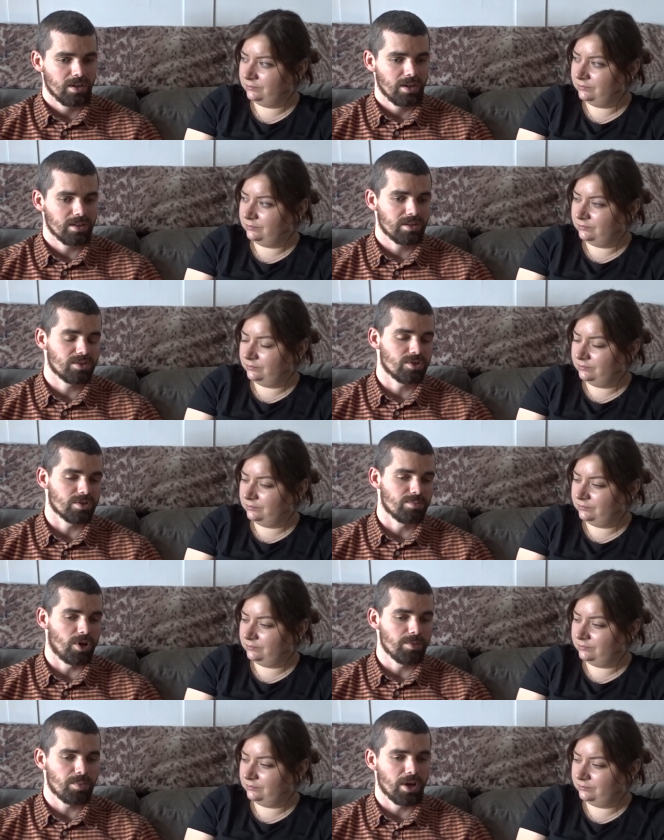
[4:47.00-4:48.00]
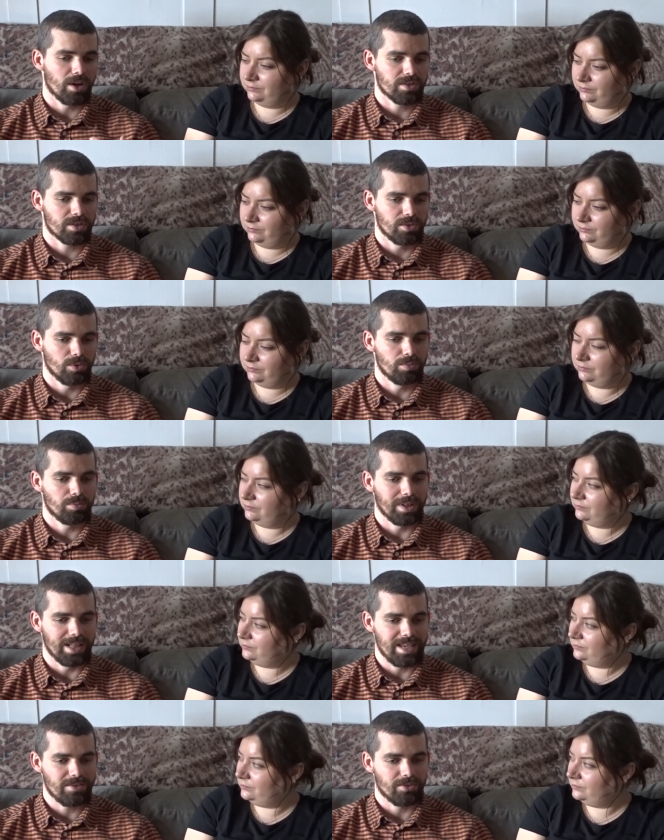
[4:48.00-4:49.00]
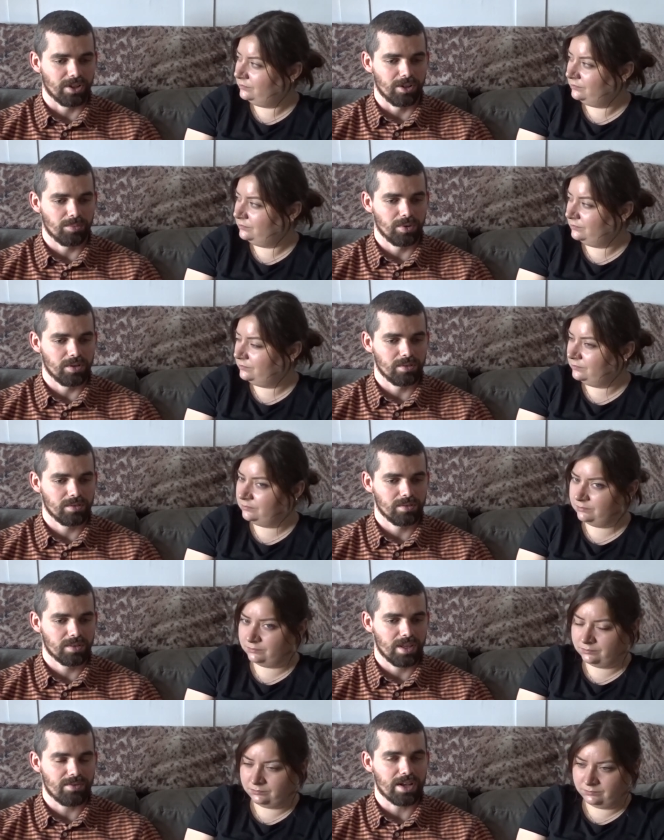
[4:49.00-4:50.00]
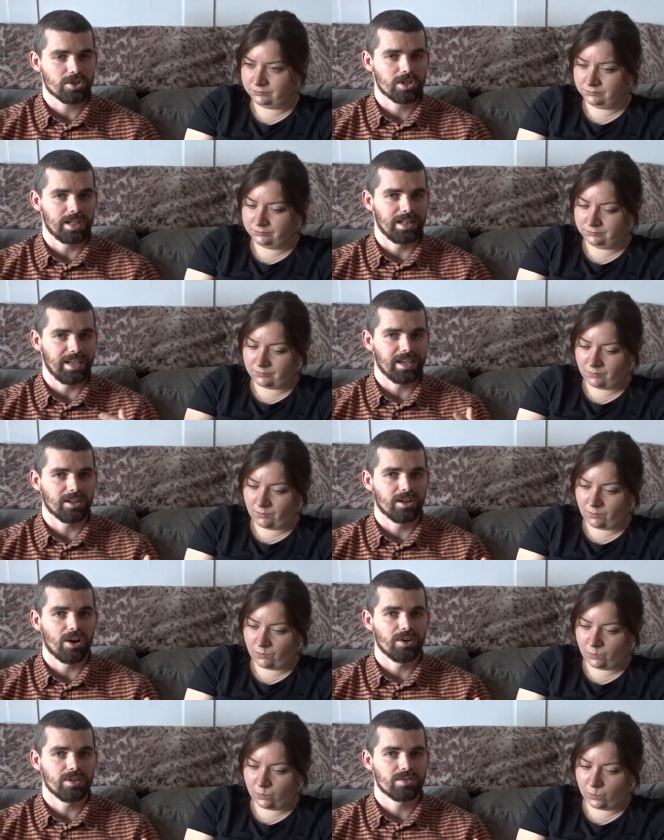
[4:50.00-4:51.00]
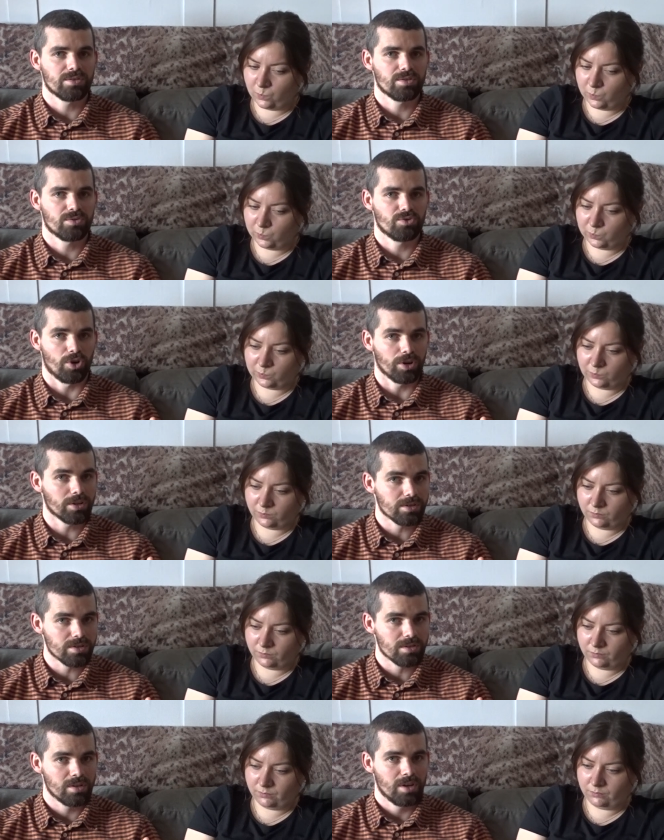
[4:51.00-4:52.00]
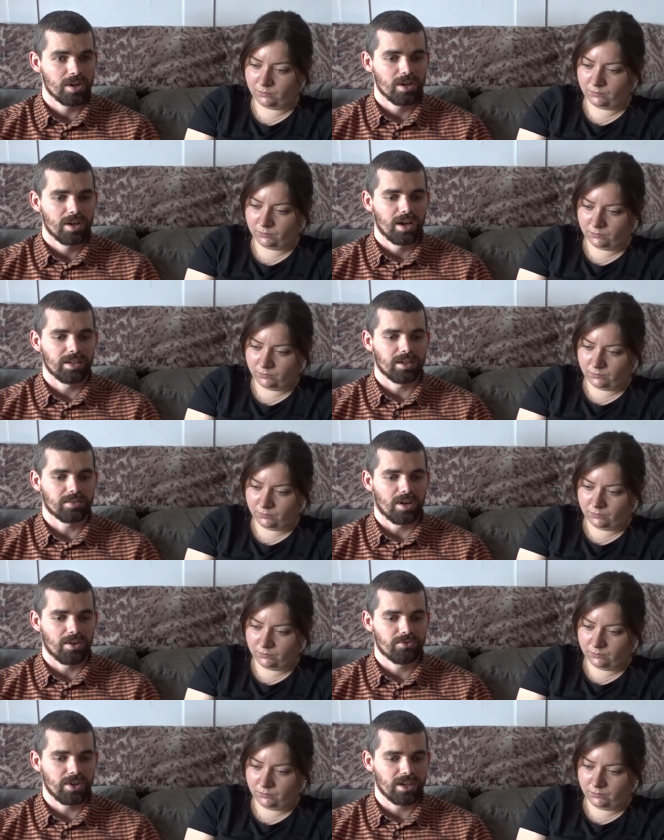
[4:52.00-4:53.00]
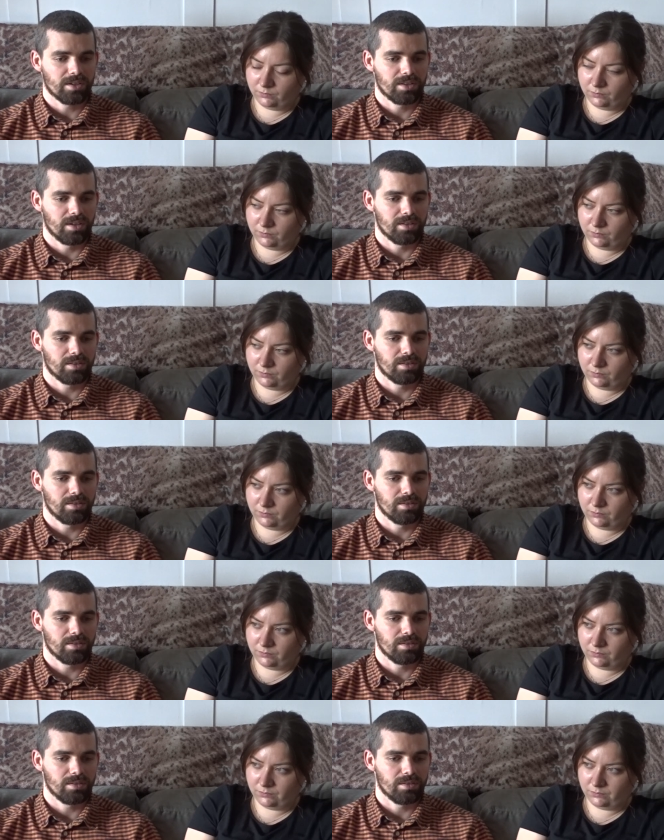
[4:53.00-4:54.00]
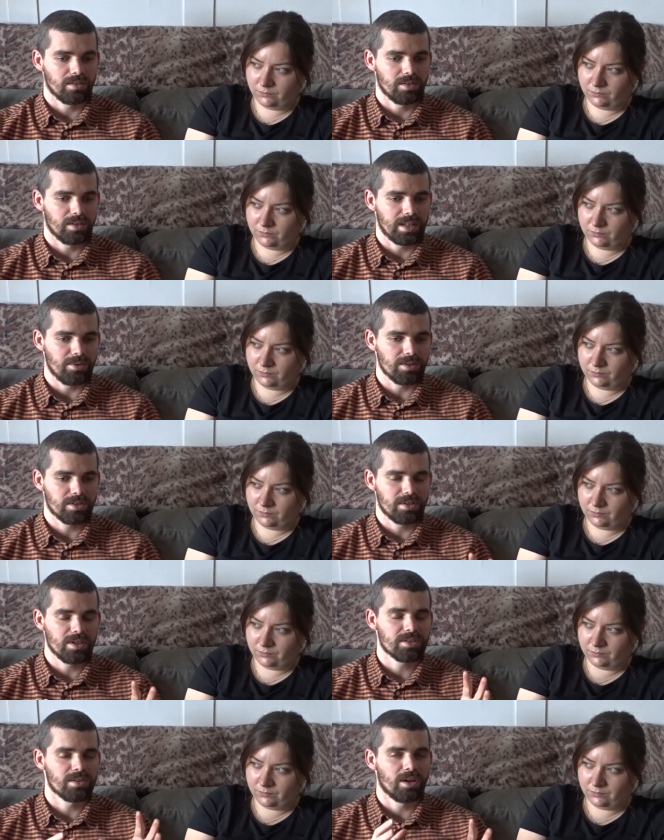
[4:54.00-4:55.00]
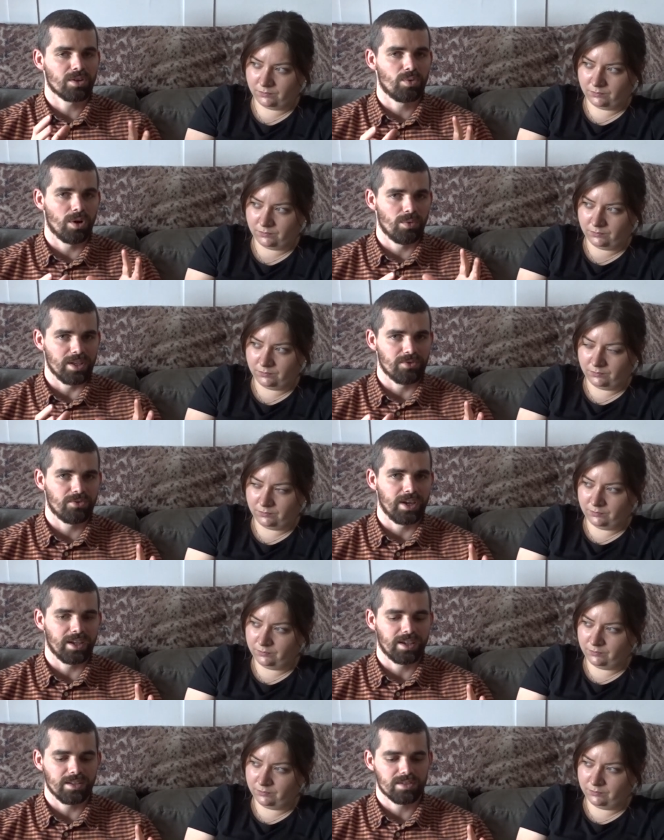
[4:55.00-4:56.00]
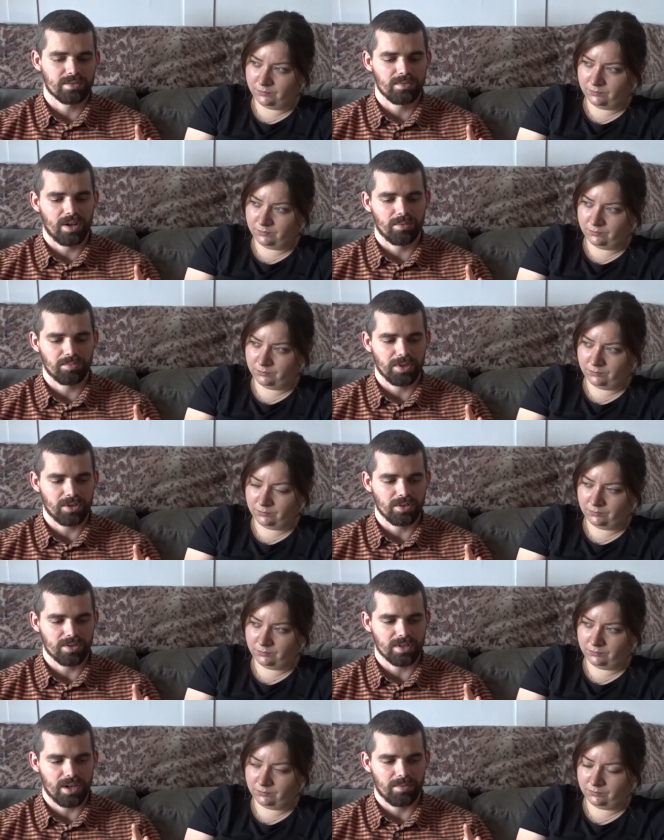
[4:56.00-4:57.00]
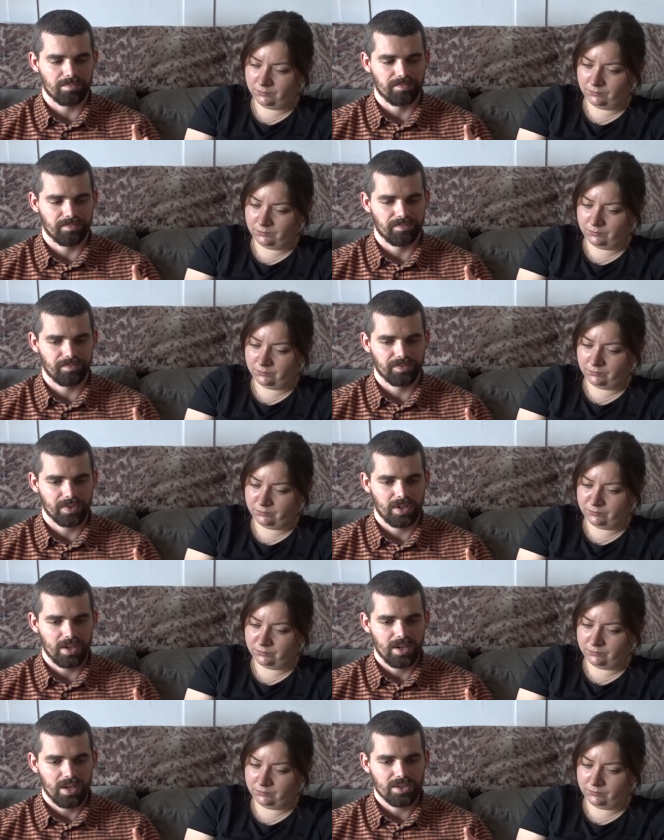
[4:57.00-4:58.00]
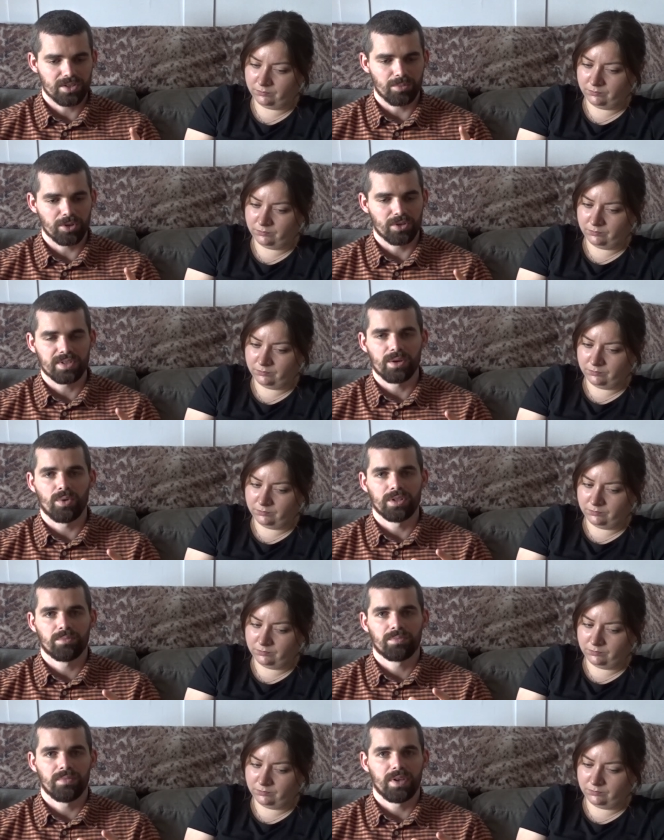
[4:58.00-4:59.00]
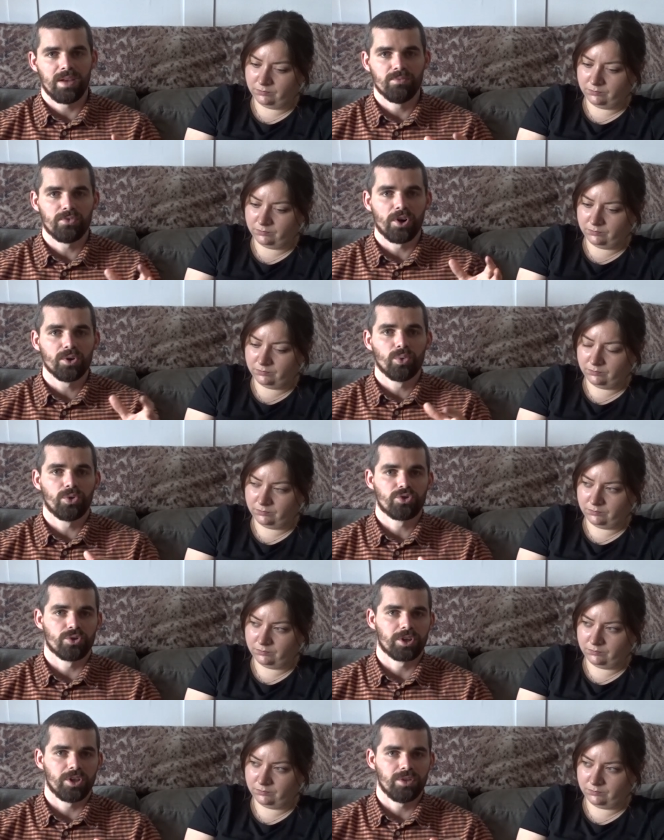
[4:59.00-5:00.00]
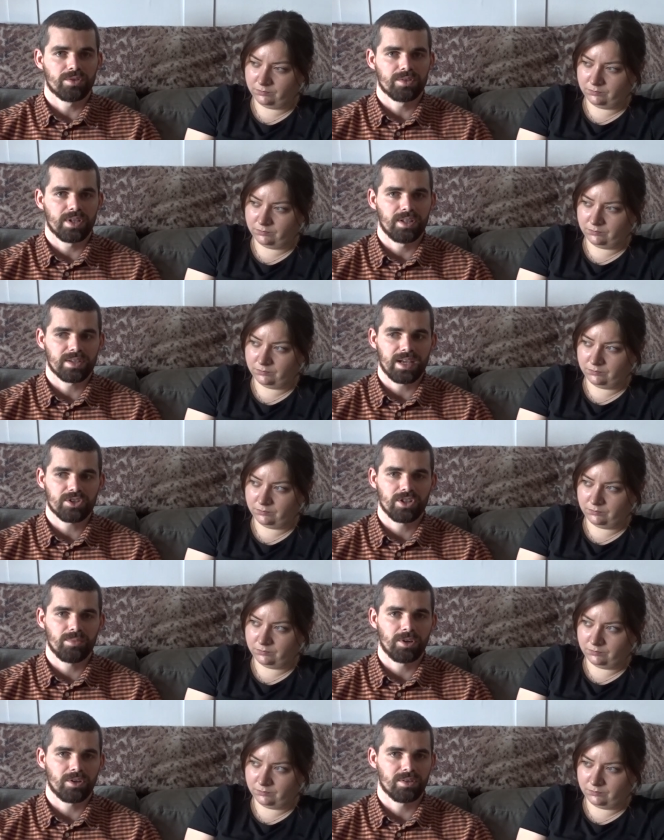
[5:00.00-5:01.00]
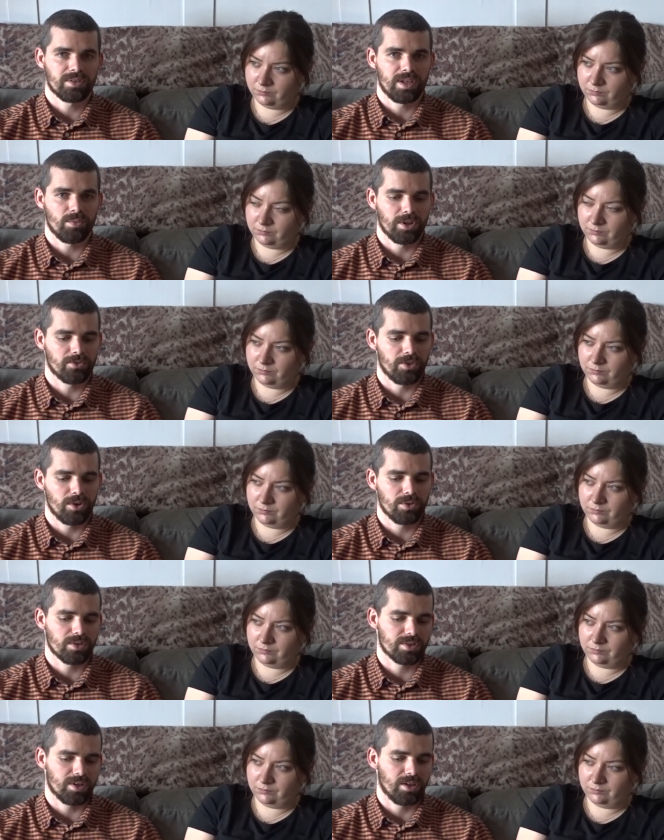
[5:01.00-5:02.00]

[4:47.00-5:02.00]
Speaker 1: this is just my personal belief on it, but they've actually legalized drugs, and I, I think that now it's not quite what you think. It's not because um, it's not because they want to invite all the drug users, and it's actually because they want to focus